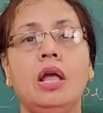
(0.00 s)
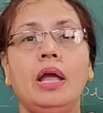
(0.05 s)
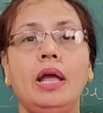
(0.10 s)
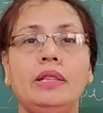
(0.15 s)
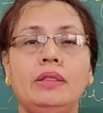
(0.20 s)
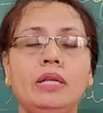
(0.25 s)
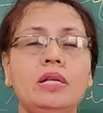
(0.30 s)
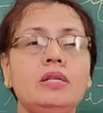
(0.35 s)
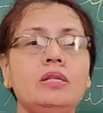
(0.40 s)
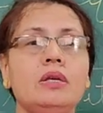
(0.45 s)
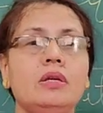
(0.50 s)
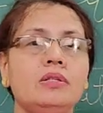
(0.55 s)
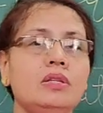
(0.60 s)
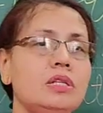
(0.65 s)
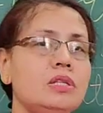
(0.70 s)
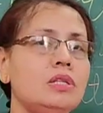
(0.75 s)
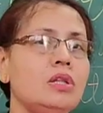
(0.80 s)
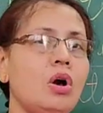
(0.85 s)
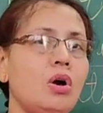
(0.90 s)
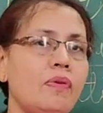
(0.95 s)
and
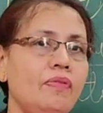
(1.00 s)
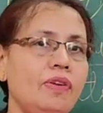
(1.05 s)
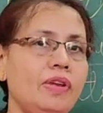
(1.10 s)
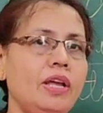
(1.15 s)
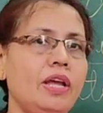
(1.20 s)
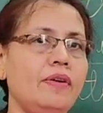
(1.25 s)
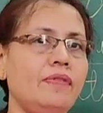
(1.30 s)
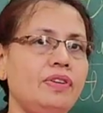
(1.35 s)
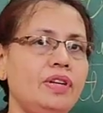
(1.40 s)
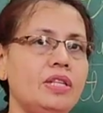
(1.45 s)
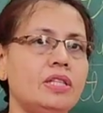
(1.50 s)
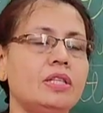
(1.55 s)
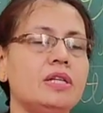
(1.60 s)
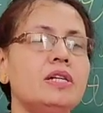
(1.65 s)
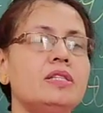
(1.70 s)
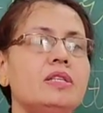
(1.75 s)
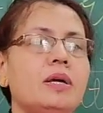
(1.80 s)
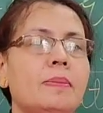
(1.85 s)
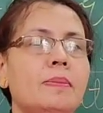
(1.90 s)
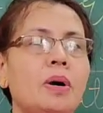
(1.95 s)
just now we have
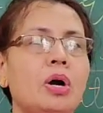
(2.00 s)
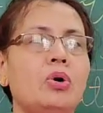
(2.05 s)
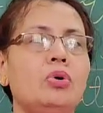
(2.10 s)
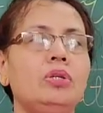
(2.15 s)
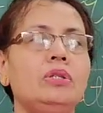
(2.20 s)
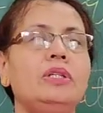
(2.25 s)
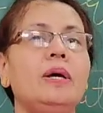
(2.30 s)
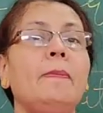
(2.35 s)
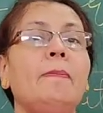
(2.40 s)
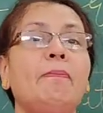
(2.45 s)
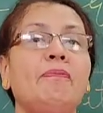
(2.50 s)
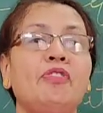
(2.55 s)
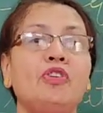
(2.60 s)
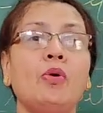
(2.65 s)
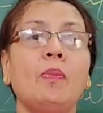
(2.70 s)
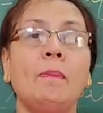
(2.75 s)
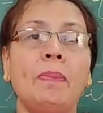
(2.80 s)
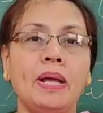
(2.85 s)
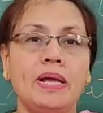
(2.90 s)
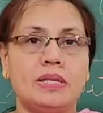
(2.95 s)
discussed about the
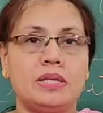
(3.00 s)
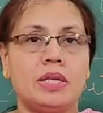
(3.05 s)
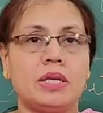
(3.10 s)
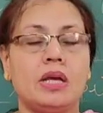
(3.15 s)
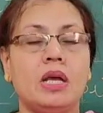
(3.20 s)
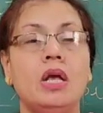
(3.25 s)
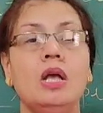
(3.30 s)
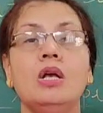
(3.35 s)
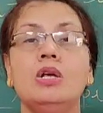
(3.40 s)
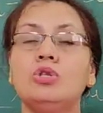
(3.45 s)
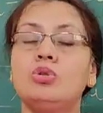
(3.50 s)
few basics.